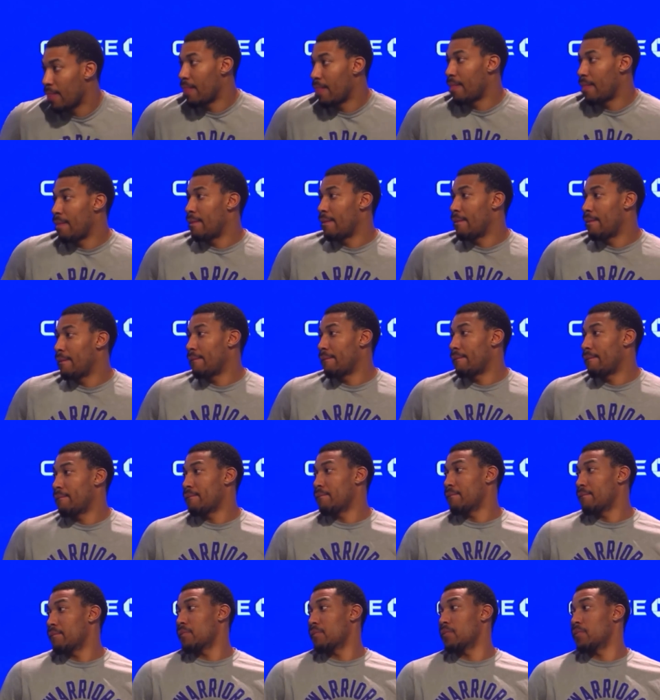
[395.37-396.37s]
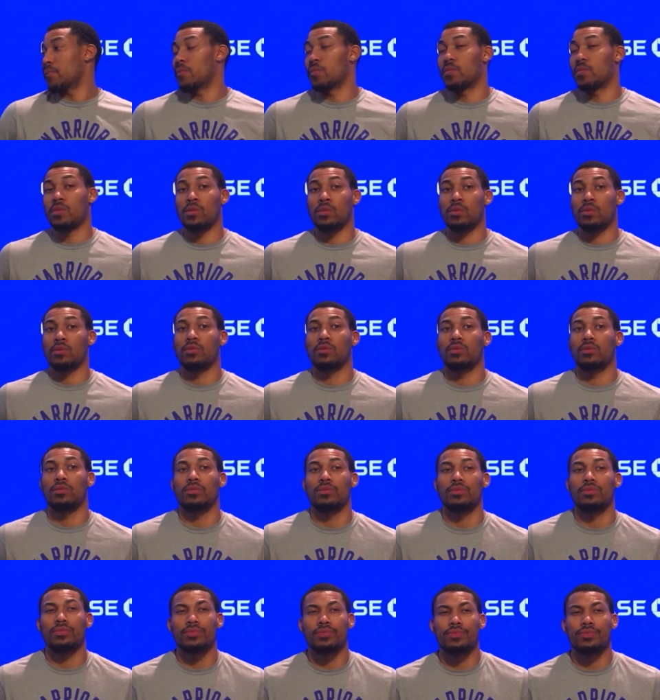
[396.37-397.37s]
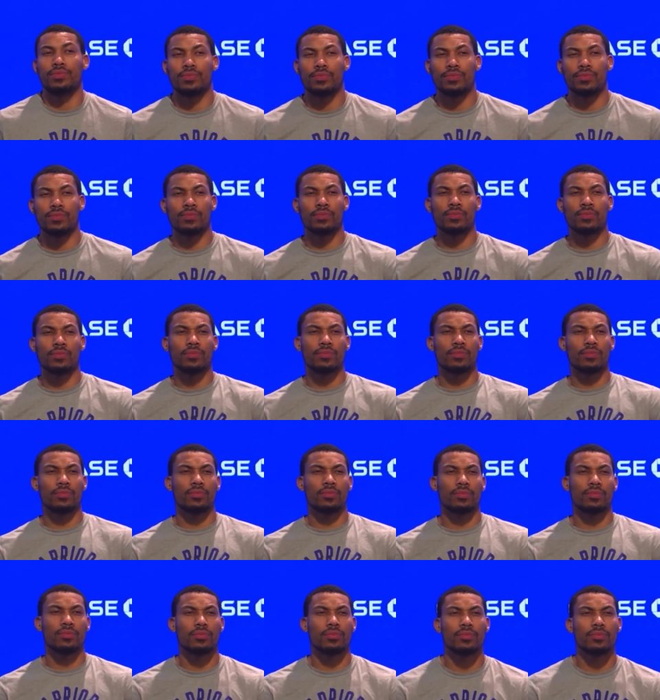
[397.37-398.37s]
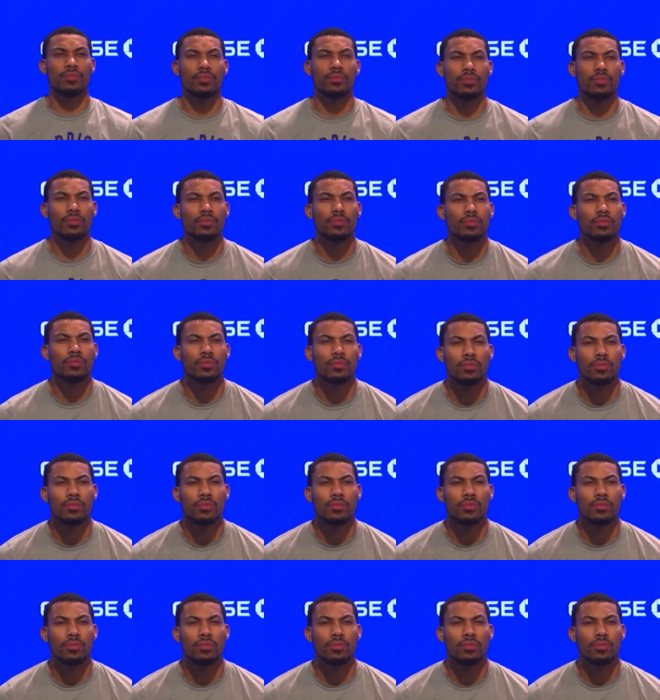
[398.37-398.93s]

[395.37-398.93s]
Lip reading: [no speech]